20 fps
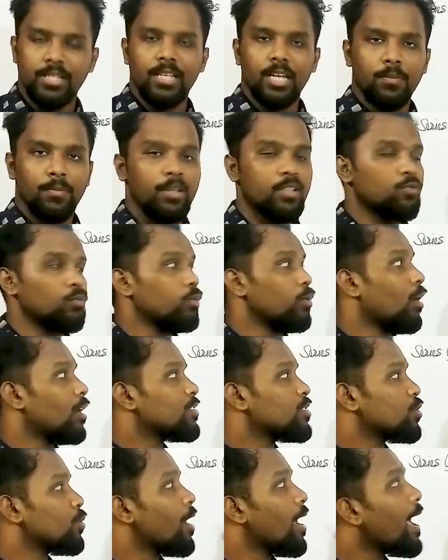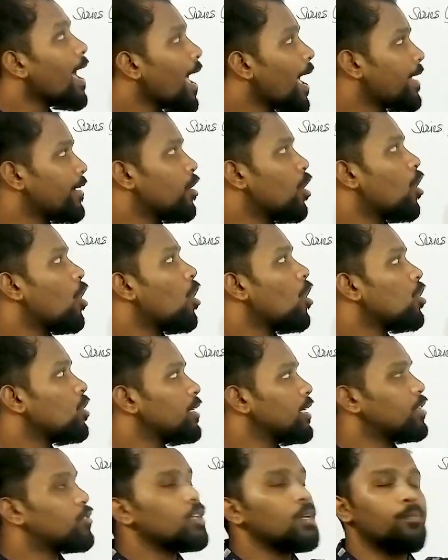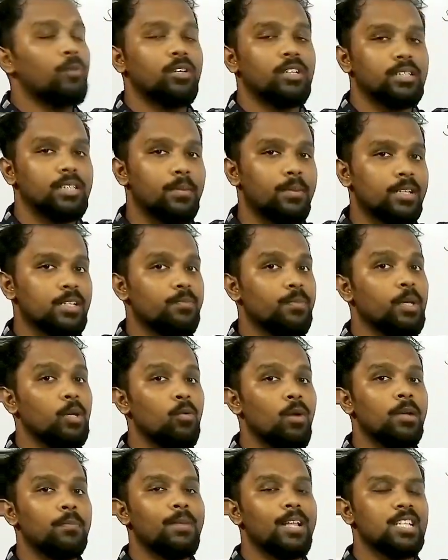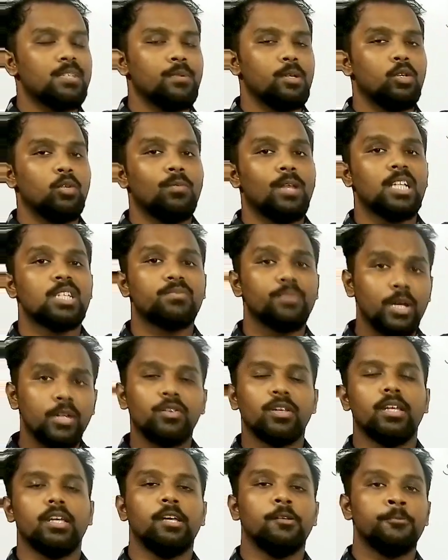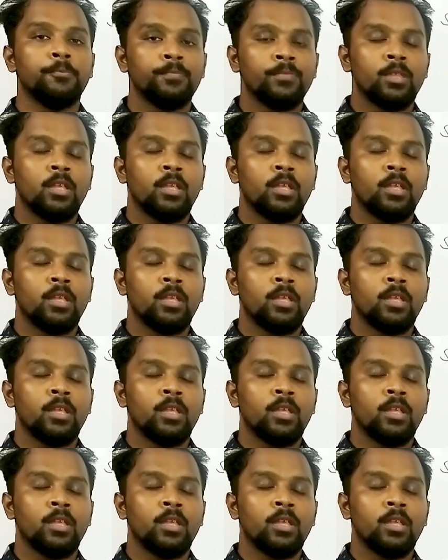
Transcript: that means once you add all the 3 potential difference, V1 plus V2 plus V3,